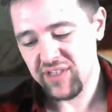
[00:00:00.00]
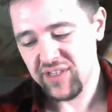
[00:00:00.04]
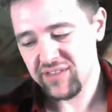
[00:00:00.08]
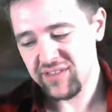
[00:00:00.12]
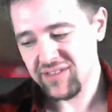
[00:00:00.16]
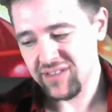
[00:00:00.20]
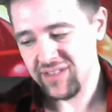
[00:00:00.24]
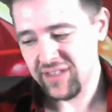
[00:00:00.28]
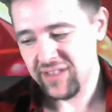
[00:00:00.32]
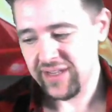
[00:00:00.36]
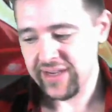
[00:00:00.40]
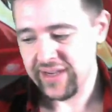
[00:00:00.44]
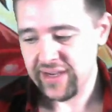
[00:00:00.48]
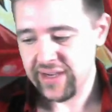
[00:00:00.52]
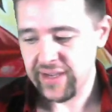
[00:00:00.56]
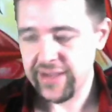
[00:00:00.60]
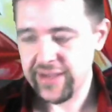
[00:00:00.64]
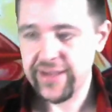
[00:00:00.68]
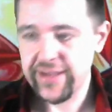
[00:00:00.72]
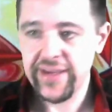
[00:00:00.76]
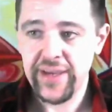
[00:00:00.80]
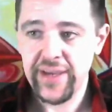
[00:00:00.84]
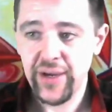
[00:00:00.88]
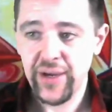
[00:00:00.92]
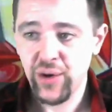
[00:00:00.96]
in like
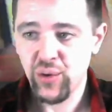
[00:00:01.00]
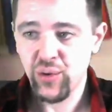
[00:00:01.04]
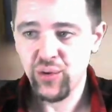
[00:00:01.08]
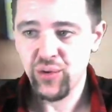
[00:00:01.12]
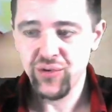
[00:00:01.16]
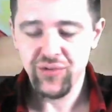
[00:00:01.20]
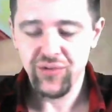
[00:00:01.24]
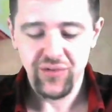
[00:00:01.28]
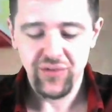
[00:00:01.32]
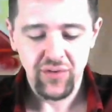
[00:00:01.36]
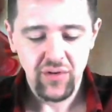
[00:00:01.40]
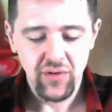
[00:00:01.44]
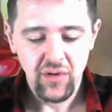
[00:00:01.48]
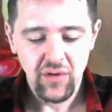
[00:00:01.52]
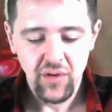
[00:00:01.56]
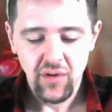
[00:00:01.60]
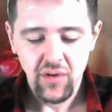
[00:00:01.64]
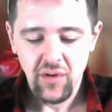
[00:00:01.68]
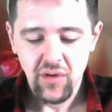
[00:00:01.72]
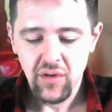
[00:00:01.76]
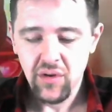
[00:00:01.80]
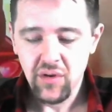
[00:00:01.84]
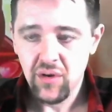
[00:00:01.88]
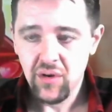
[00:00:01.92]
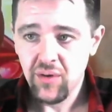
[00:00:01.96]
years.
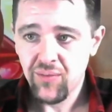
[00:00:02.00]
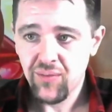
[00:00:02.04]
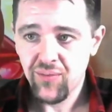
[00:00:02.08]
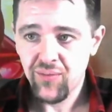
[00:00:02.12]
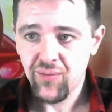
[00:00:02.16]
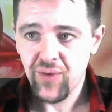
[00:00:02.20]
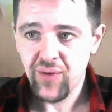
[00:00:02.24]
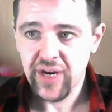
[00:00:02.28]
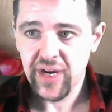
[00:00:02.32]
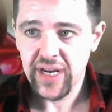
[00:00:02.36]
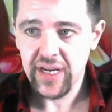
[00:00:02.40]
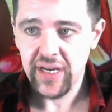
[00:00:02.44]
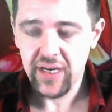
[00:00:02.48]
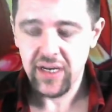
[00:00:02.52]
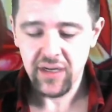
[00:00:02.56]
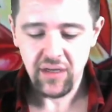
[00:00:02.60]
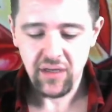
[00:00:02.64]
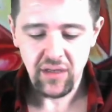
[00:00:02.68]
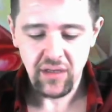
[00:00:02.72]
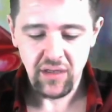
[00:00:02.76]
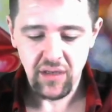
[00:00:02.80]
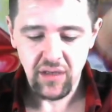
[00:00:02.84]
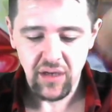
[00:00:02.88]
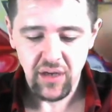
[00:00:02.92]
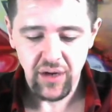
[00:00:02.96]
Frickin'
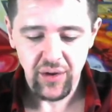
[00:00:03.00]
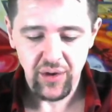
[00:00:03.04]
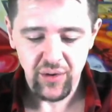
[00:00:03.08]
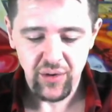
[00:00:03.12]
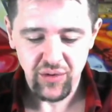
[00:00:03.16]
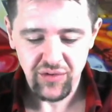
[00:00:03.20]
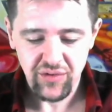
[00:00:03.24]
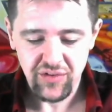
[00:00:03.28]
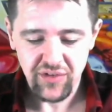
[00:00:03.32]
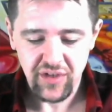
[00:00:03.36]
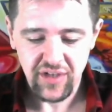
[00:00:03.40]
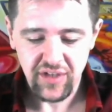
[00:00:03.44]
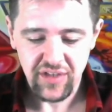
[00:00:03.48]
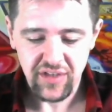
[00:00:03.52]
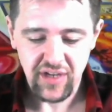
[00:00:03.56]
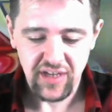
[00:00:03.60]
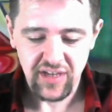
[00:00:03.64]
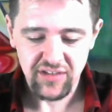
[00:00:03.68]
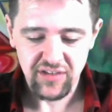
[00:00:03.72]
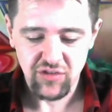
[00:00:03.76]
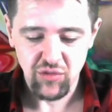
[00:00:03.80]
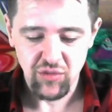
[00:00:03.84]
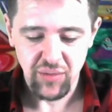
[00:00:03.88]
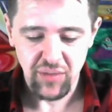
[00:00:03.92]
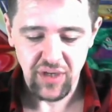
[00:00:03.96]
years.
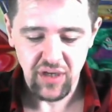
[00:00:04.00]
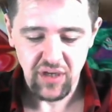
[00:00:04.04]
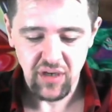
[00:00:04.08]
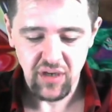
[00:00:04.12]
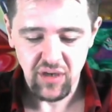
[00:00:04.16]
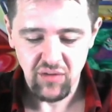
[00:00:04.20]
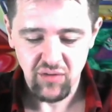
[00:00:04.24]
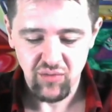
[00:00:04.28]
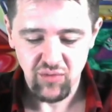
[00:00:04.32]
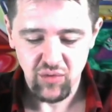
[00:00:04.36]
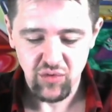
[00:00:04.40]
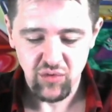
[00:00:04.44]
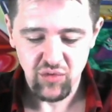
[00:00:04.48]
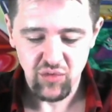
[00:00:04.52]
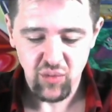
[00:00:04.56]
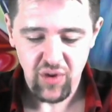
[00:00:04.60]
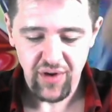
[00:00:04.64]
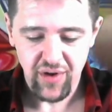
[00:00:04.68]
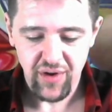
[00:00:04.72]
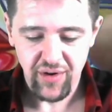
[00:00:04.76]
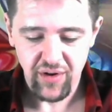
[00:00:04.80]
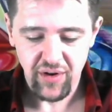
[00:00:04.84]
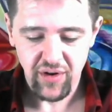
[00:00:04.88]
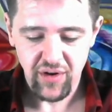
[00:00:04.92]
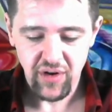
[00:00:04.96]
Hitatsumi, Root
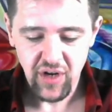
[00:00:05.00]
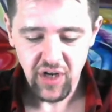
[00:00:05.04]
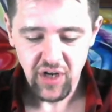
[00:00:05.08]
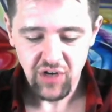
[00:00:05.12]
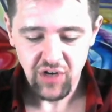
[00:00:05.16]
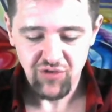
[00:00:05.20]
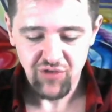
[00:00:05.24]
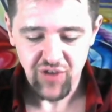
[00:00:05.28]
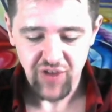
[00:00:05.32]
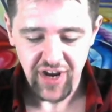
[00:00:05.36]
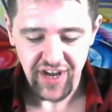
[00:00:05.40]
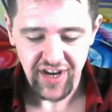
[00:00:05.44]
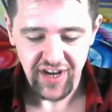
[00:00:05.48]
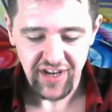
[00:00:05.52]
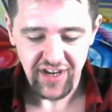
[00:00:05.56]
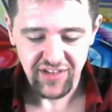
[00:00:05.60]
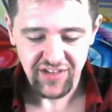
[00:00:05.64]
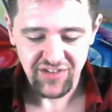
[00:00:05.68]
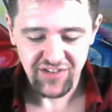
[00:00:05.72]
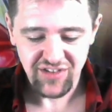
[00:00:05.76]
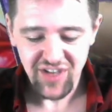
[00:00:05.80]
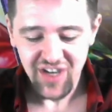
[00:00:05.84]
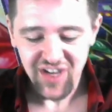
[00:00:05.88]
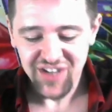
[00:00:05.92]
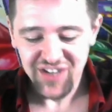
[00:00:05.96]
Water, Dragoness,
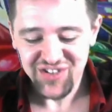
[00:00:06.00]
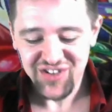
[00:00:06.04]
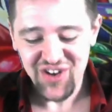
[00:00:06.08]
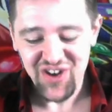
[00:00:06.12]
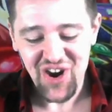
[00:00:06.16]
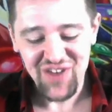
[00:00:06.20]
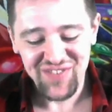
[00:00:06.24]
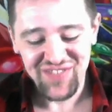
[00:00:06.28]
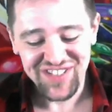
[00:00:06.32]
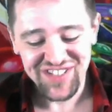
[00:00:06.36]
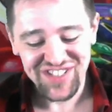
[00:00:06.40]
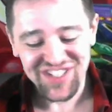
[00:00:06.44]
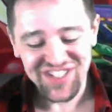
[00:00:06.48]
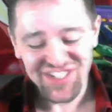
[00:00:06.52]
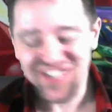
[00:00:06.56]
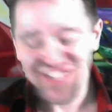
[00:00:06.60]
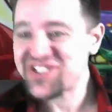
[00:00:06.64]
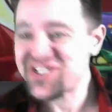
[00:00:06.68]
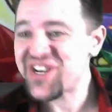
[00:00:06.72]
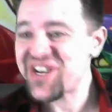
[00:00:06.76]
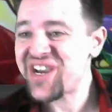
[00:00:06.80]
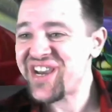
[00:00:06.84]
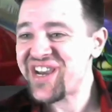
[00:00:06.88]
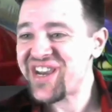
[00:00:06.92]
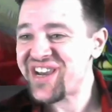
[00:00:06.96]
Dark Magician!
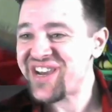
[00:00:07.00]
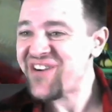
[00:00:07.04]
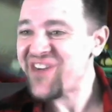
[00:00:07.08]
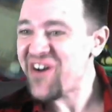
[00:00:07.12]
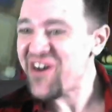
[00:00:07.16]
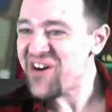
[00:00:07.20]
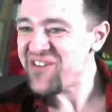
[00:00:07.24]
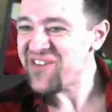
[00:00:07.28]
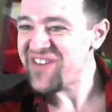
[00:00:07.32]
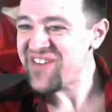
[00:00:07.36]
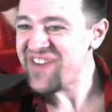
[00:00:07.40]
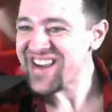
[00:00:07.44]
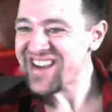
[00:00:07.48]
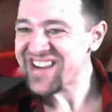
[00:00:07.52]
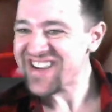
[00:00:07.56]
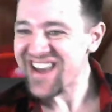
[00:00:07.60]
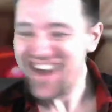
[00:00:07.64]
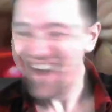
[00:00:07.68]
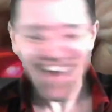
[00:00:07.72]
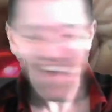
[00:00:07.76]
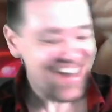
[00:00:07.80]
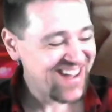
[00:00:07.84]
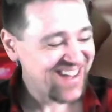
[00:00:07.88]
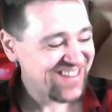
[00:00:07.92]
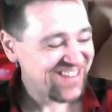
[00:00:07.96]
Oh my
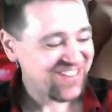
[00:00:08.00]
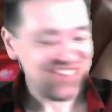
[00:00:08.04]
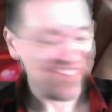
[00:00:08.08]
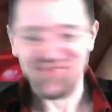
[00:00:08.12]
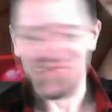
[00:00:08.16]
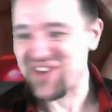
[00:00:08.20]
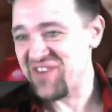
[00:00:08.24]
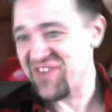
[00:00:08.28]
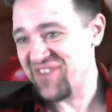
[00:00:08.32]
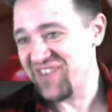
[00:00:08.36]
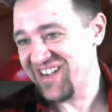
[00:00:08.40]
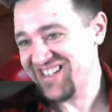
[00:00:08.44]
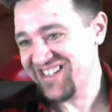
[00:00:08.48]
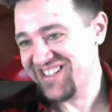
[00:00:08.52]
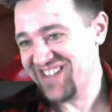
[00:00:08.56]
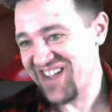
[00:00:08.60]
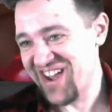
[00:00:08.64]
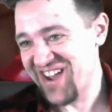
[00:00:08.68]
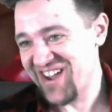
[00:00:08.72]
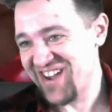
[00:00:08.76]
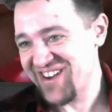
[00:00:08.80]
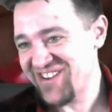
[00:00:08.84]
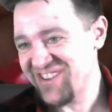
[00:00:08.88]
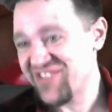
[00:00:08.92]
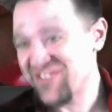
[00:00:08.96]
god! This might be a
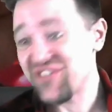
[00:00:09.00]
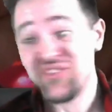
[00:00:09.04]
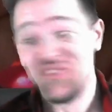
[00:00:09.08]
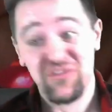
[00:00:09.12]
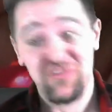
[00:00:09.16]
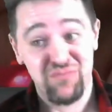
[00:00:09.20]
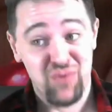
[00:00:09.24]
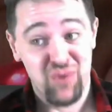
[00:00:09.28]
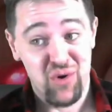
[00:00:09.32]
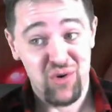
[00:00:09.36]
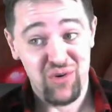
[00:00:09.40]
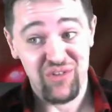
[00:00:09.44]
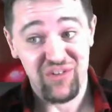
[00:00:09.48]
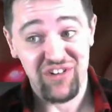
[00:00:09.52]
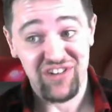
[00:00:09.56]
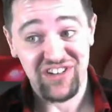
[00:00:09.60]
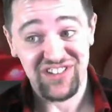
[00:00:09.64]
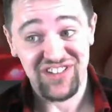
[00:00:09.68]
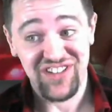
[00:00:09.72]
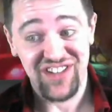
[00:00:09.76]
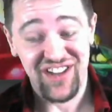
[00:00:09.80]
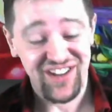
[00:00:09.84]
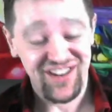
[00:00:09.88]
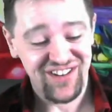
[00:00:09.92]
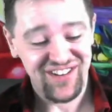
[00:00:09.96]
ten. This is bordering
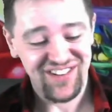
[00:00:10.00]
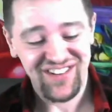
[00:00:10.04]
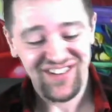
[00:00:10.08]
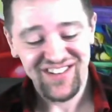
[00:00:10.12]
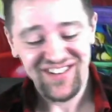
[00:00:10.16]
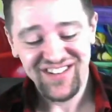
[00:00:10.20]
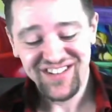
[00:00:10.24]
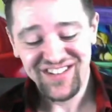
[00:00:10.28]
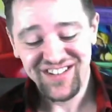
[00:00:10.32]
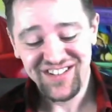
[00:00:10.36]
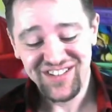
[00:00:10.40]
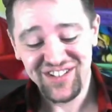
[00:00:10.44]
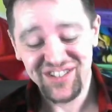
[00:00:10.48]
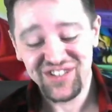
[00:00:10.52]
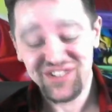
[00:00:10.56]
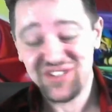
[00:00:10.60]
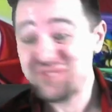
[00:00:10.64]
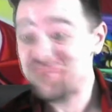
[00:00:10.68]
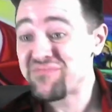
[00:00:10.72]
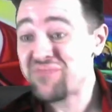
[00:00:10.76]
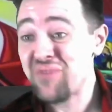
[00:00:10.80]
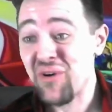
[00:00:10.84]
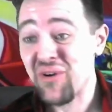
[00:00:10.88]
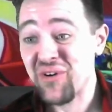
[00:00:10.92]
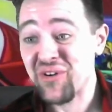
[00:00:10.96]
ten. This is
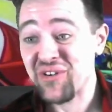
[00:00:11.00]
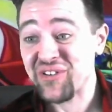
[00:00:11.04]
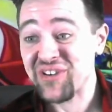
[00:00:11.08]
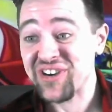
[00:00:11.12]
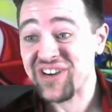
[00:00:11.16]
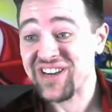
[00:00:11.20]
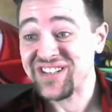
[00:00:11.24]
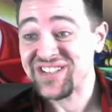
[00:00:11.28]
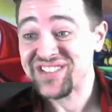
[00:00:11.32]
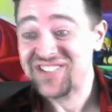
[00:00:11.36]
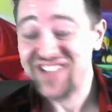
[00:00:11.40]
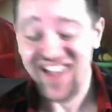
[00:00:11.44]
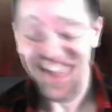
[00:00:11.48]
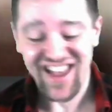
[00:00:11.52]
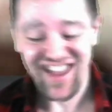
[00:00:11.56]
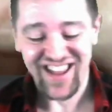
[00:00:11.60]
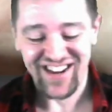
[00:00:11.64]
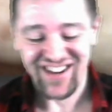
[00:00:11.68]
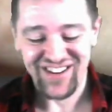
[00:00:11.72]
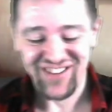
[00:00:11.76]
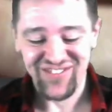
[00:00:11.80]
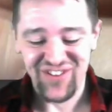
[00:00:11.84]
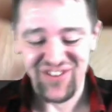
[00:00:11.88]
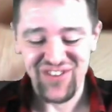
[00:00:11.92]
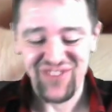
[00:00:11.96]
bordering a ten.
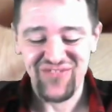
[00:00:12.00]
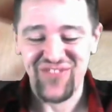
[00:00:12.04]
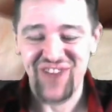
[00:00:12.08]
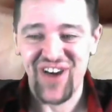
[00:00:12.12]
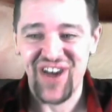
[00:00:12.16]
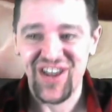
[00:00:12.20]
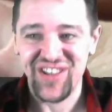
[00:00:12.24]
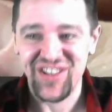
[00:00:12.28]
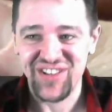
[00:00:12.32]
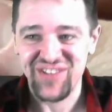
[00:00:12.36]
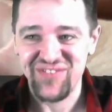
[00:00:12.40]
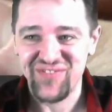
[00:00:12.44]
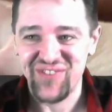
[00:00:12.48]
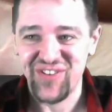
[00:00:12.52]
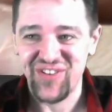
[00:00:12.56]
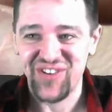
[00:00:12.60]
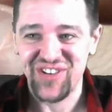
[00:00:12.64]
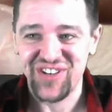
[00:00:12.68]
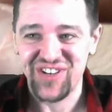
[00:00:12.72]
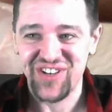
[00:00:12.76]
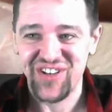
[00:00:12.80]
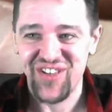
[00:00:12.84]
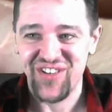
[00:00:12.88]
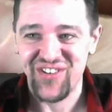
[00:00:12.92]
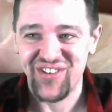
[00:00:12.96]
We finally pulled
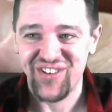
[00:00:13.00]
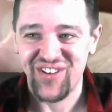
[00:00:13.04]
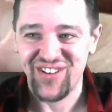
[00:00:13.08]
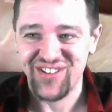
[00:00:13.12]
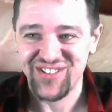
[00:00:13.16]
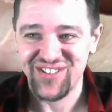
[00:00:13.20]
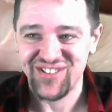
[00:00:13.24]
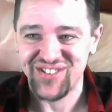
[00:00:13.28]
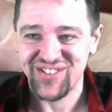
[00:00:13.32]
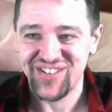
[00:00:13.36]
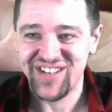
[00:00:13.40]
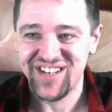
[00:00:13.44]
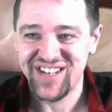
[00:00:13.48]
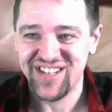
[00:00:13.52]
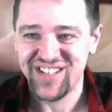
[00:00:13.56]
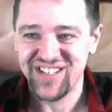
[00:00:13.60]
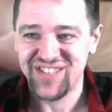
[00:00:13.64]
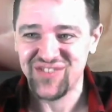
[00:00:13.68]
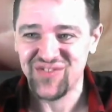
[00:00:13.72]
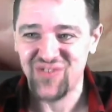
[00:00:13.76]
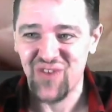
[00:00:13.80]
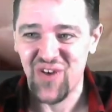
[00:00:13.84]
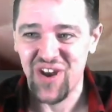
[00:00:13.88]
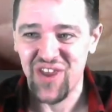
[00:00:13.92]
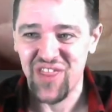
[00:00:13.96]
another ultra and it's
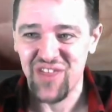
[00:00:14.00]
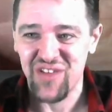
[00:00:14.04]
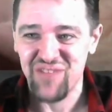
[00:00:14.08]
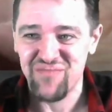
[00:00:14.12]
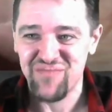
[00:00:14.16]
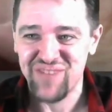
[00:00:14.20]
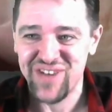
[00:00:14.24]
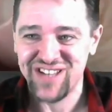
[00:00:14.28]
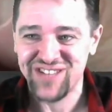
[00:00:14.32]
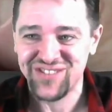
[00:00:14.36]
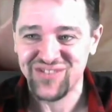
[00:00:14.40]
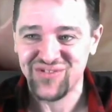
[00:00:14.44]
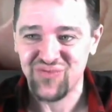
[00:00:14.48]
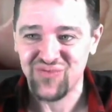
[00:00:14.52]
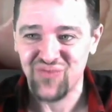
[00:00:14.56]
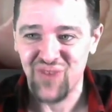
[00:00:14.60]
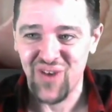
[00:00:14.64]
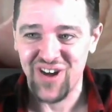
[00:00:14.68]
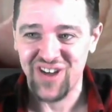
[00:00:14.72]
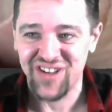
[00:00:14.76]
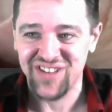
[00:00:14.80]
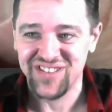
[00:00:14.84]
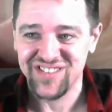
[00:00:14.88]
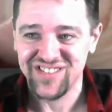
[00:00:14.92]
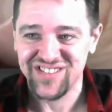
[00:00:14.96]
one of the best
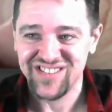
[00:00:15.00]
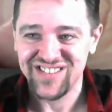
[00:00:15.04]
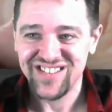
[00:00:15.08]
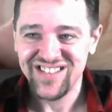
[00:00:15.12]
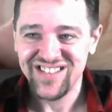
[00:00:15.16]
ones.